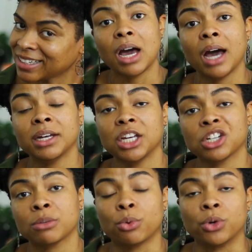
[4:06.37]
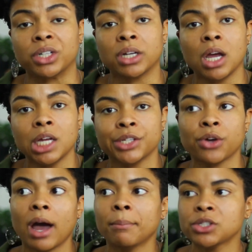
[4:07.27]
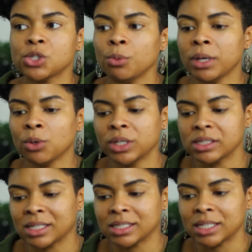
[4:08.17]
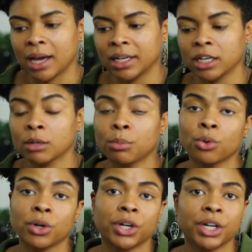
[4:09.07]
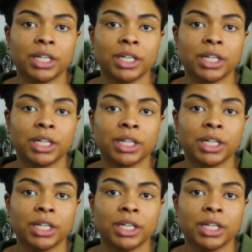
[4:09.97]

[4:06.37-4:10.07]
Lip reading: Non-airborne. So I'm assuming when it says non-airborne,